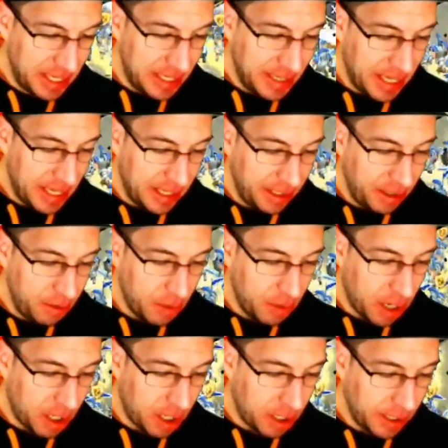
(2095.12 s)
then you
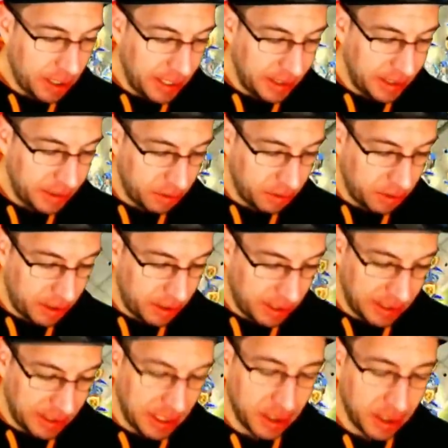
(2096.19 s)
are in
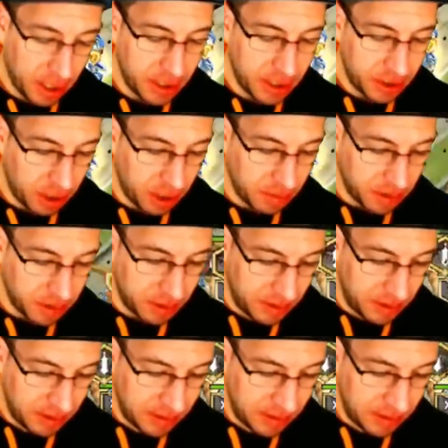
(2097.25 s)
a lot of trouble.